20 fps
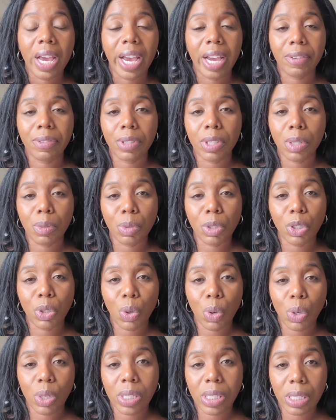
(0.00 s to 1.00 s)
I forget which
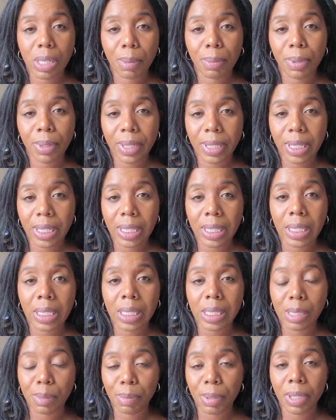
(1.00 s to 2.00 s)
course number it
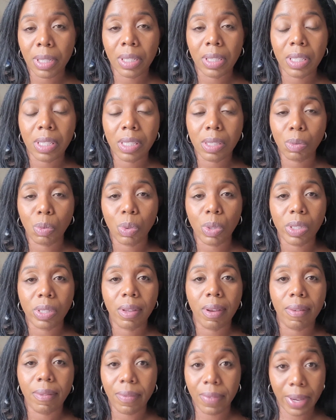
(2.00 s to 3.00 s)
is, but this was
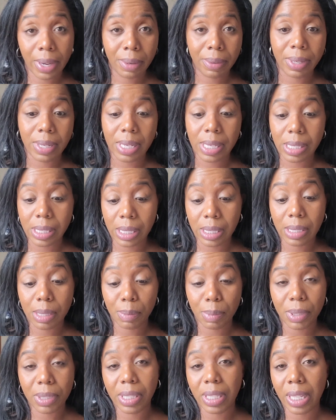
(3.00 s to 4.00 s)
very easy to
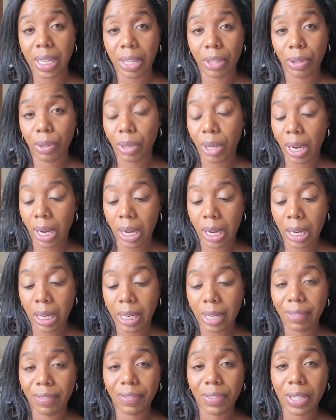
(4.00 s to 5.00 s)
put together and
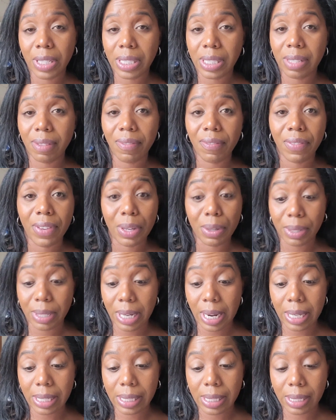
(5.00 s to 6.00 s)
fits very
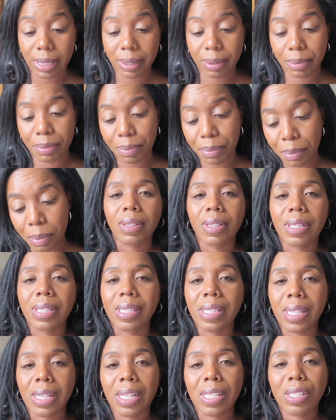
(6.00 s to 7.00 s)
nicely.
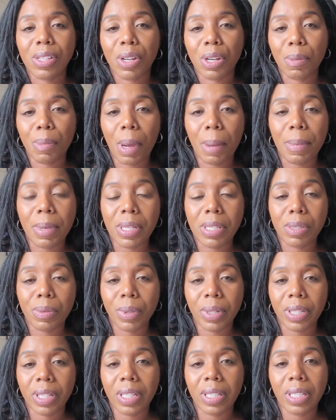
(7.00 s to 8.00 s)
Then I started my
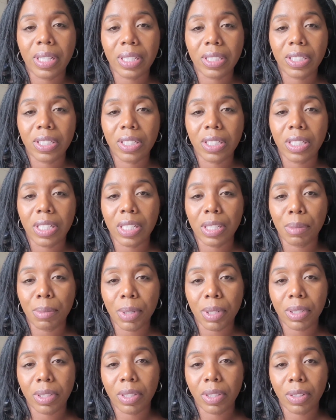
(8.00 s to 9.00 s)
menswear collection in the
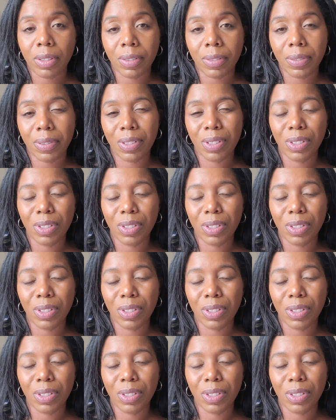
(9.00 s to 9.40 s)
month of